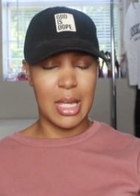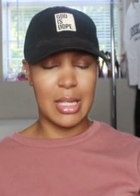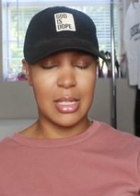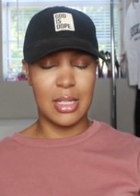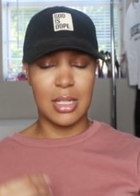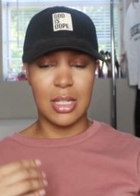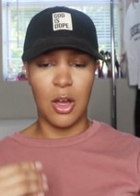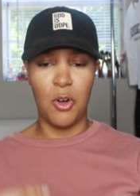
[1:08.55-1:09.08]

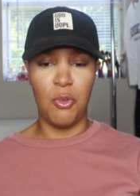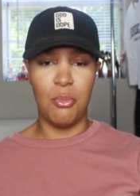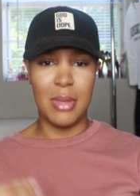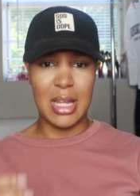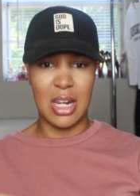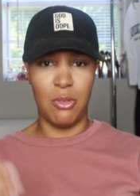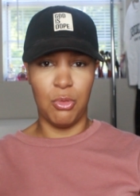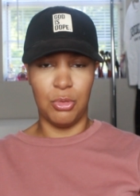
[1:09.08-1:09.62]
It's so
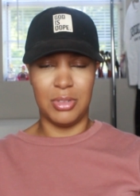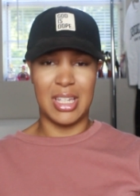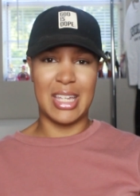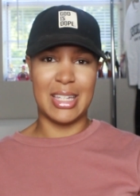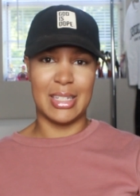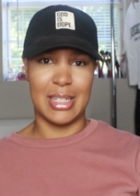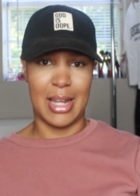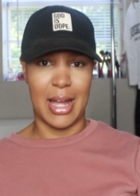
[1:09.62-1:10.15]
many
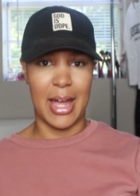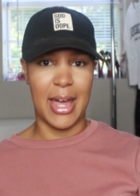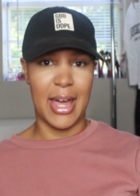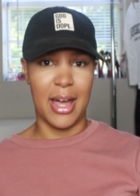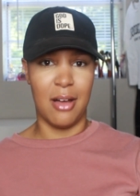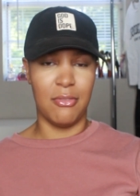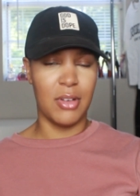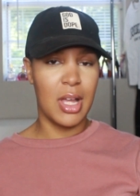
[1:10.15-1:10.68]
routines that I
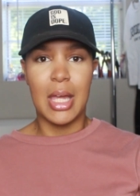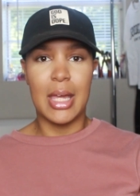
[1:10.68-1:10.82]
have.